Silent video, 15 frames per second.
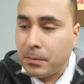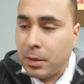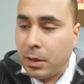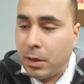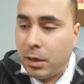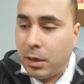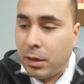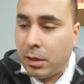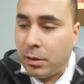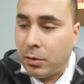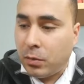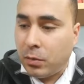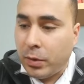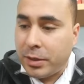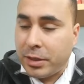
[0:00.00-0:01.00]

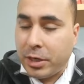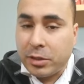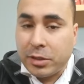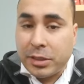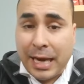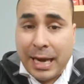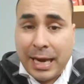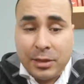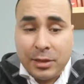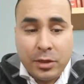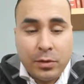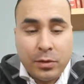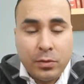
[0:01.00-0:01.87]
when their dollar,